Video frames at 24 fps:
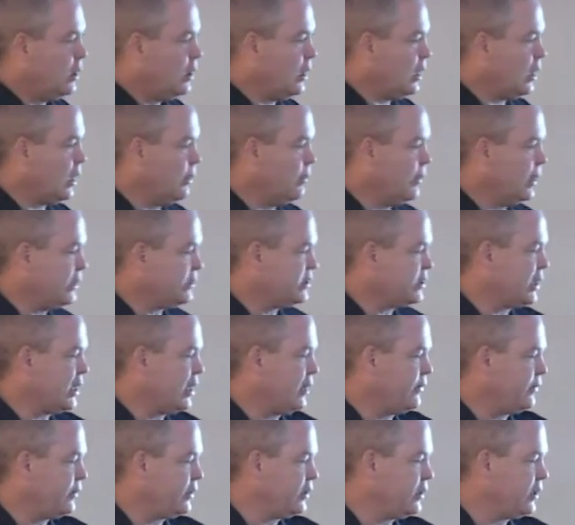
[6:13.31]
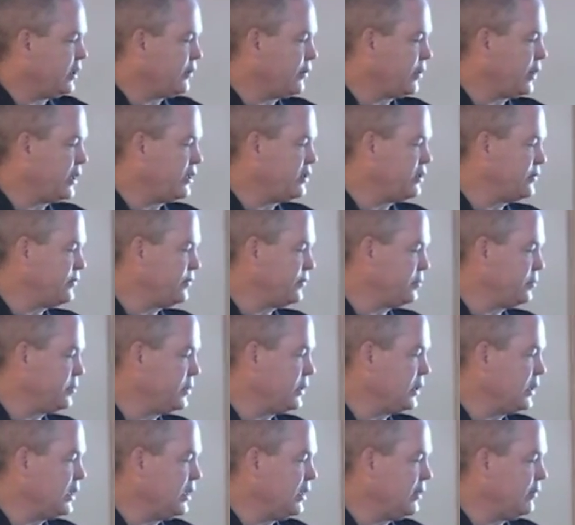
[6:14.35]
Myself and another agent from
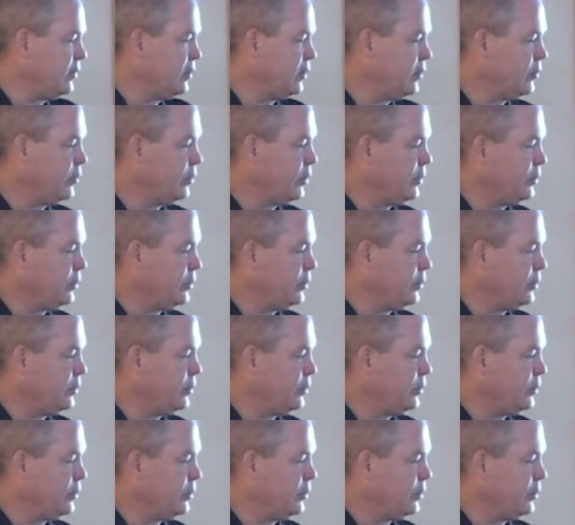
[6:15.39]
Cleveland,